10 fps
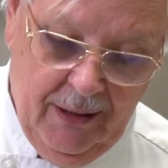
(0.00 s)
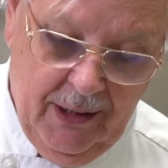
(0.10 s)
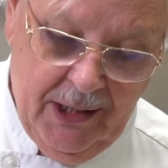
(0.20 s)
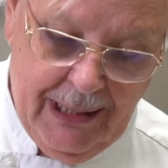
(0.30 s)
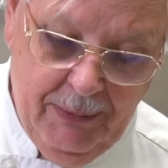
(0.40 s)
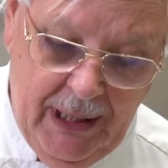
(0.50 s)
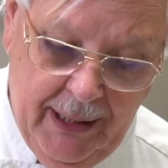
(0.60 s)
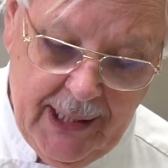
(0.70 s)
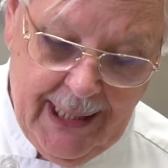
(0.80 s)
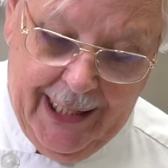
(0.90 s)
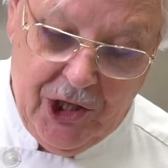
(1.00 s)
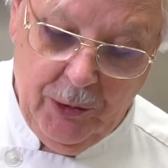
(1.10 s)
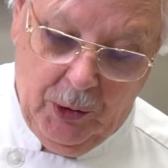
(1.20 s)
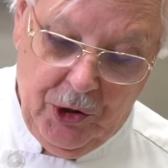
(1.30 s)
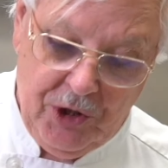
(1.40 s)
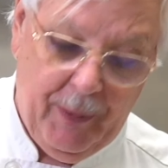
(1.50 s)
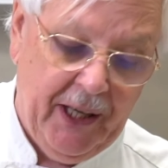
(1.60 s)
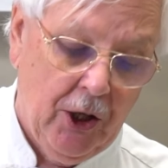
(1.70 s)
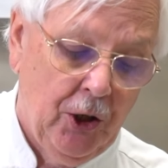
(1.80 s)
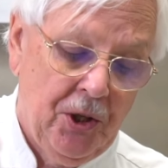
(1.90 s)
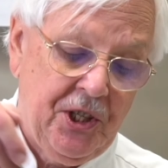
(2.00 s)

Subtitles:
And to me, this actually will just make a good